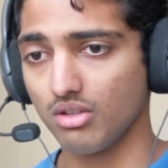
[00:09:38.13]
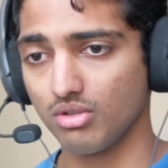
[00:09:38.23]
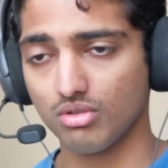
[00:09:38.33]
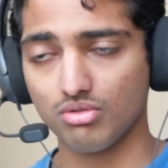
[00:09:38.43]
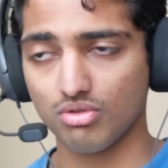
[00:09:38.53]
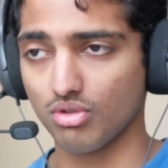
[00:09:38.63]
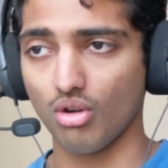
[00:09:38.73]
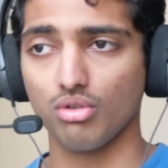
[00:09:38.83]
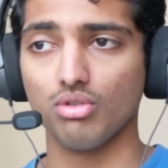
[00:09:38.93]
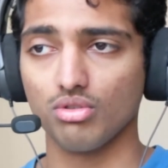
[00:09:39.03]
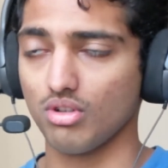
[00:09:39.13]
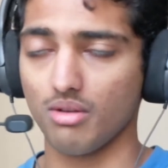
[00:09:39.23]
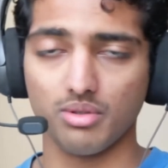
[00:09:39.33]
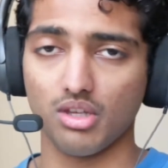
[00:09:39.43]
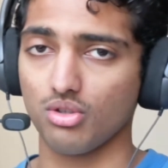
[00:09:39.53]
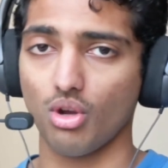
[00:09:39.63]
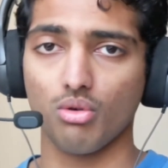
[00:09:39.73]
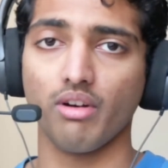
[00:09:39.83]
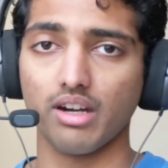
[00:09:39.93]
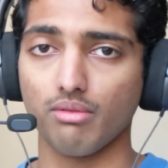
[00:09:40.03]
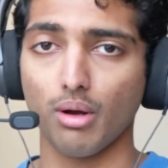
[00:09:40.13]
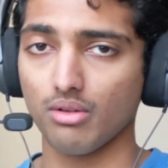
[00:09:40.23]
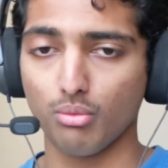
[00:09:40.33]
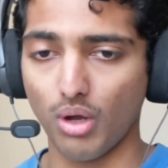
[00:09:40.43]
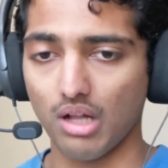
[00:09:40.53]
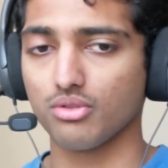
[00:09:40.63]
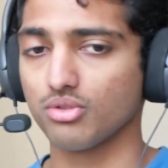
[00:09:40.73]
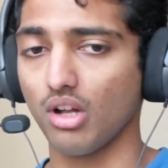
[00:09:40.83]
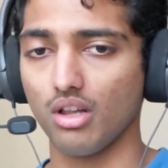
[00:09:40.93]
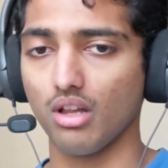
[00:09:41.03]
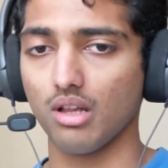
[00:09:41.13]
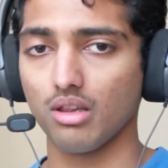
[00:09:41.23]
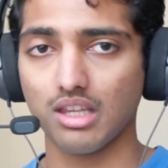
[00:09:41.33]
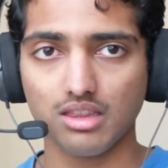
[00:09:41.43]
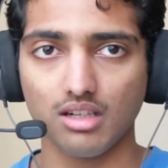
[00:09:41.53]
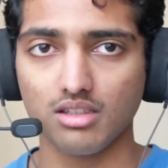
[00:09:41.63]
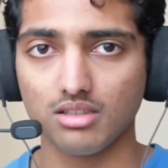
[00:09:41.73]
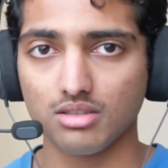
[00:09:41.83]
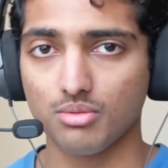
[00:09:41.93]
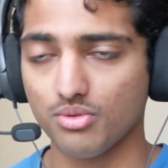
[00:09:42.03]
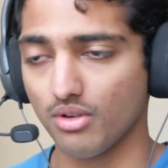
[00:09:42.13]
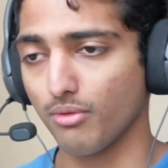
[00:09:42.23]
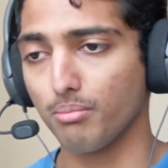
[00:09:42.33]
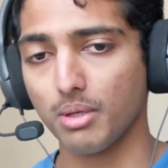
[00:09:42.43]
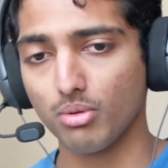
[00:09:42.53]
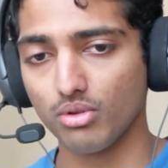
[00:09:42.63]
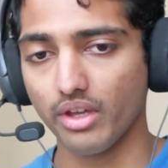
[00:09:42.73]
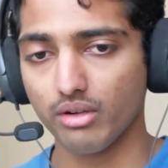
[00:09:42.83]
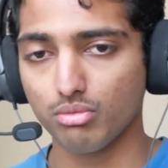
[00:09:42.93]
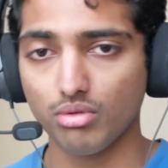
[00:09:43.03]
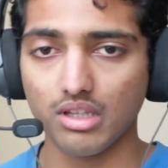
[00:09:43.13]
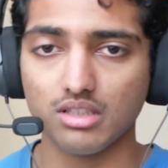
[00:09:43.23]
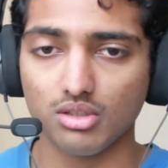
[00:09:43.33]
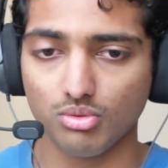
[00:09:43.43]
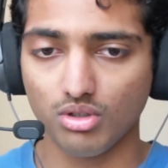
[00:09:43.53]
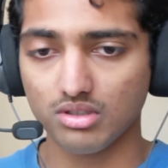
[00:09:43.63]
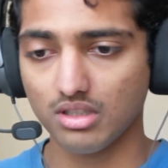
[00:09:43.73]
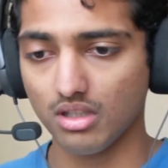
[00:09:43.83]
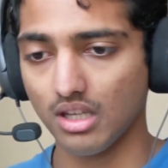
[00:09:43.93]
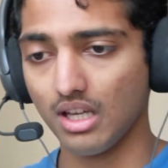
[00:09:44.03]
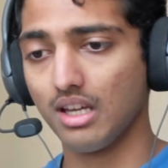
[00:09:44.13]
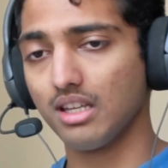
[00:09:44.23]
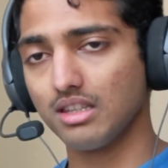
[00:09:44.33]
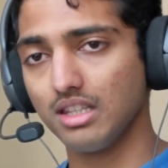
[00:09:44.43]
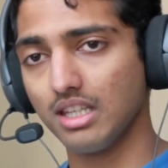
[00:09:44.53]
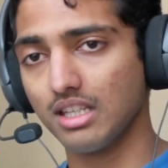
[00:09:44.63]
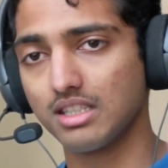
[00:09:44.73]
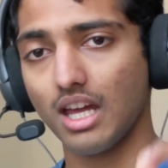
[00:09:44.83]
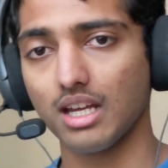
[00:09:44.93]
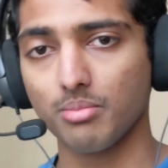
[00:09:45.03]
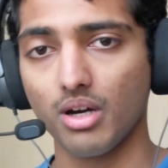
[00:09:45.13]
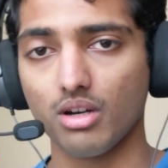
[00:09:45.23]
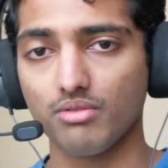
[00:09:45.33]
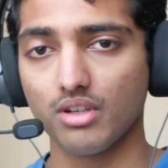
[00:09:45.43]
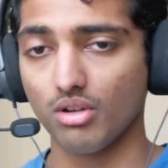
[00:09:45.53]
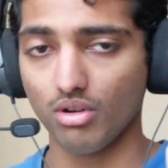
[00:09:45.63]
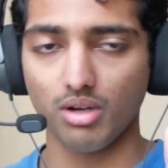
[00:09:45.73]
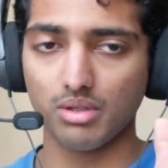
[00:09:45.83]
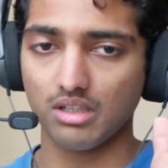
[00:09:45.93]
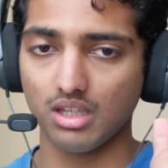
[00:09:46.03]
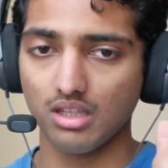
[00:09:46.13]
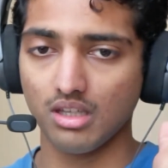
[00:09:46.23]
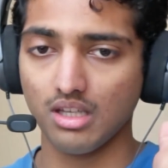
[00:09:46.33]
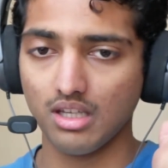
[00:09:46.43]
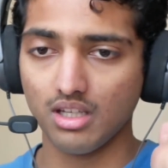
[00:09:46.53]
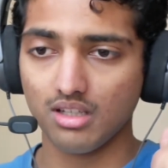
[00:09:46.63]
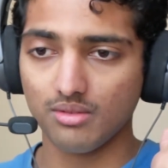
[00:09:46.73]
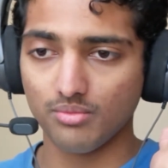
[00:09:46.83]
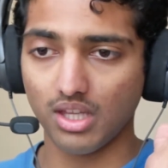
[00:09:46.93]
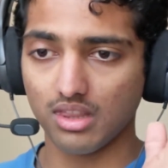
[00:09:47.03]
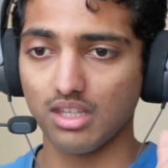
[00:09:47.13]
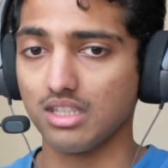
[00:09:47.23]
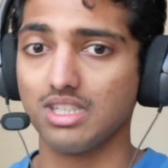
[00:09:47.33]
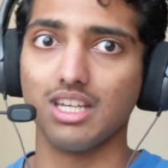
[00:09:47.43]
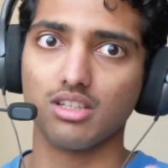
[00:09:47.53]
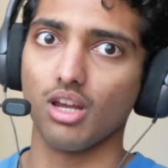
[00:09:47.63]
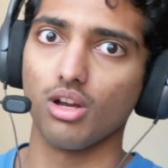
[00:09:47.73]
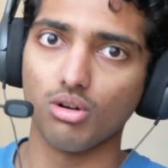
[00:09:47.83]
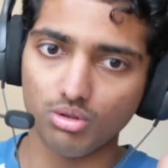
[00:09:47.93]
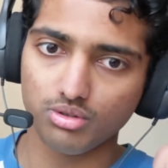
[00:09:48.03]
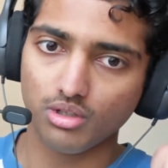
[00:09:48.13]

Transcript: show it very well. So I'll link that in the description for people that really just want to see the tech part of it, or the detailed